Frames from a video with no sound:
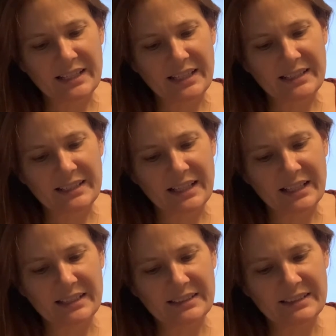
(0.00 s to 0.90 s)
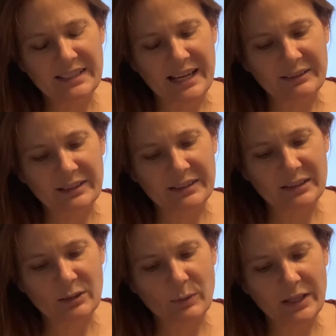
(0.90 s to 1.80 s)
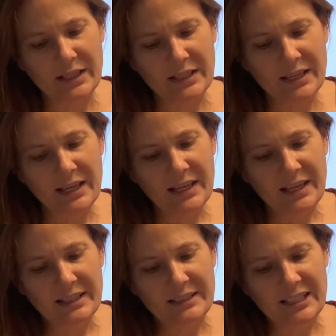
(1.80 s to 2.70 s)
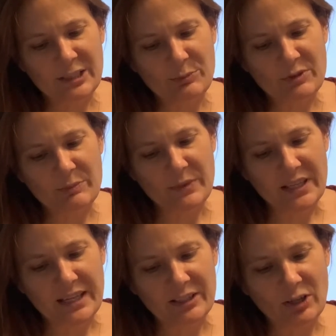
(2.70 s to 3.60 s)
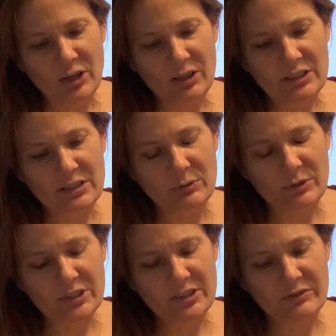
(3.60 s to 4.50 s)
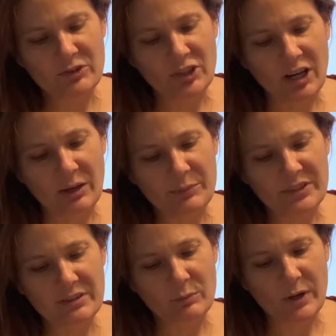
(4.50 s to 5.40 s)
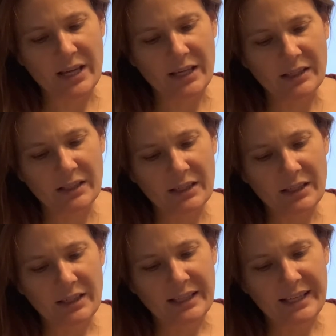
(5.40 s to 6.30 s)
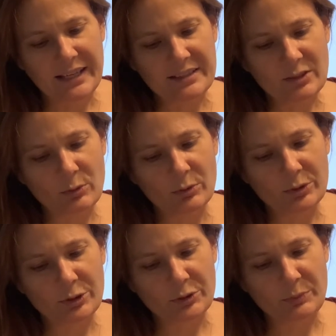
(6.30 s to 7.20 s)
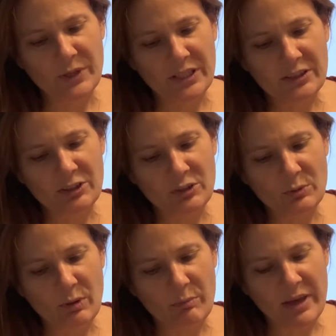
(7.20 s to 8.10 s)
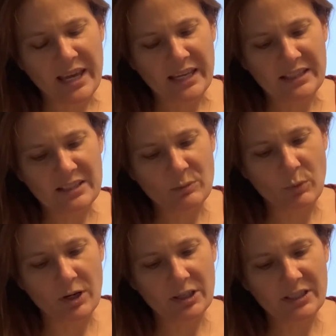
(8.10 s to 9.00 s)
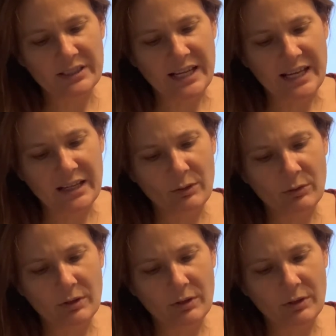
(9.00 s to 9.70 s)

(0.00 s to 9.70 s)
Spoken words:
and night down at the quay and keeps me at all sorts of jobs as well. He has ordered me to do a man's work now.